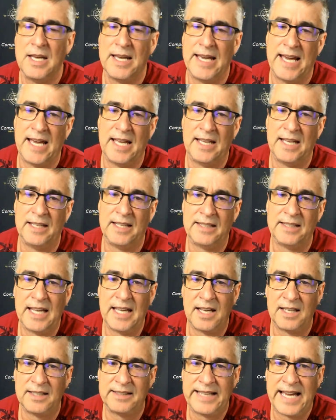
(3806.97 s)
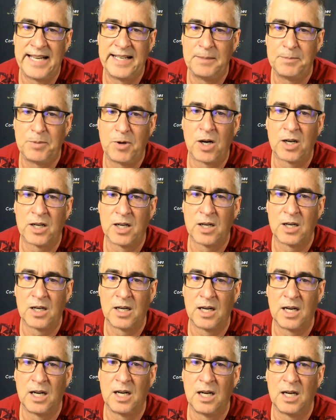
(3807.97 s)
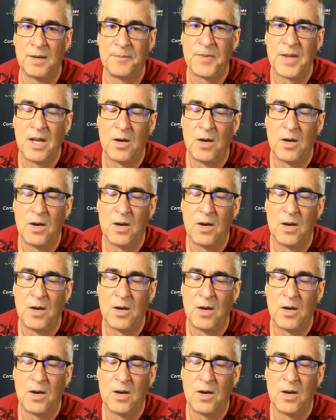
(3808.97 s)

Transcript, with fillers: And they, uh, Danny Parker